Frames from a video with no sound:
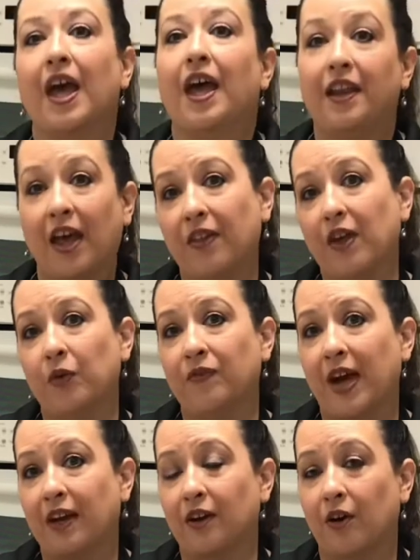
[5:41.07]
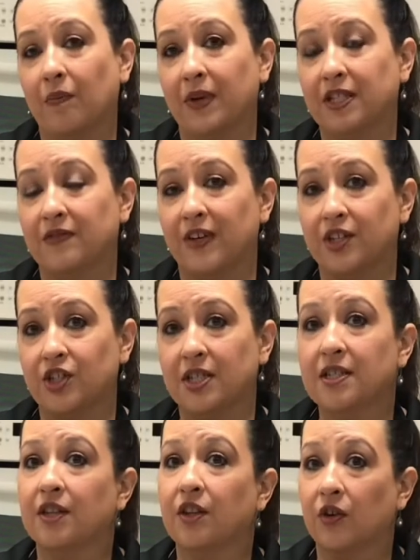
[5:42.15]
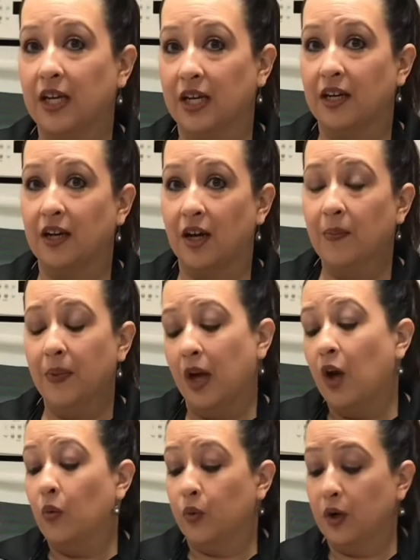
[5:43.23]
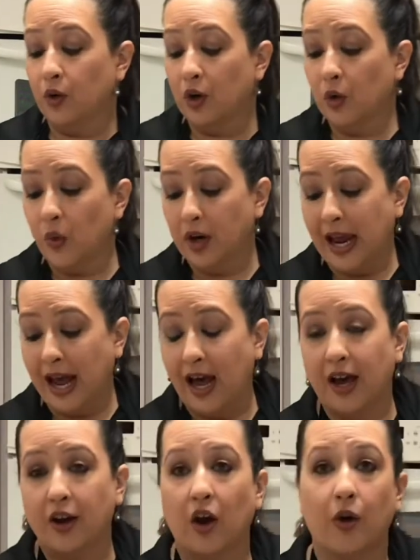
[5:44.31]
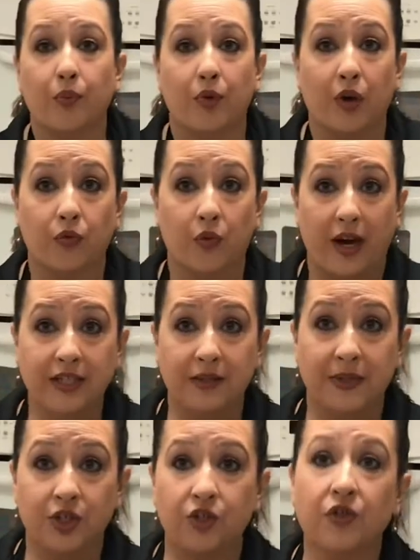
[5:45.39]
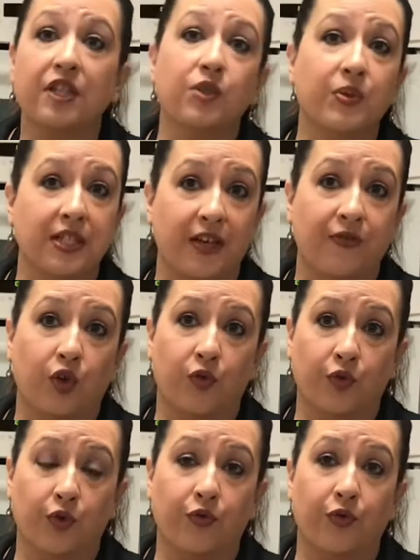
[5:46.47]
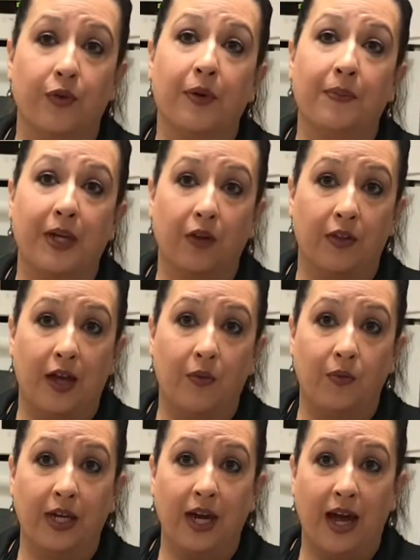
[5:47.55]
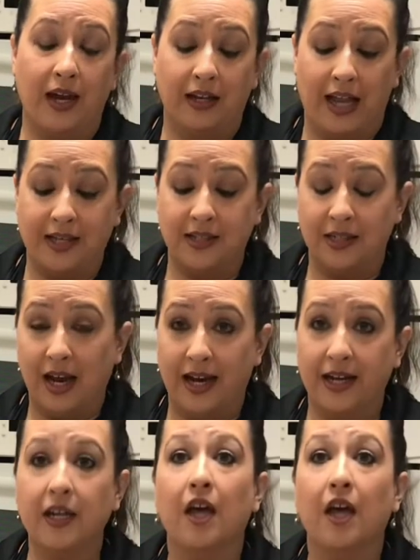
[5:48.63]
Now that we've added our mixed veggies and they're heated up, we're going to want to add our brown rice mixture. This was left over from a meal that we had last night.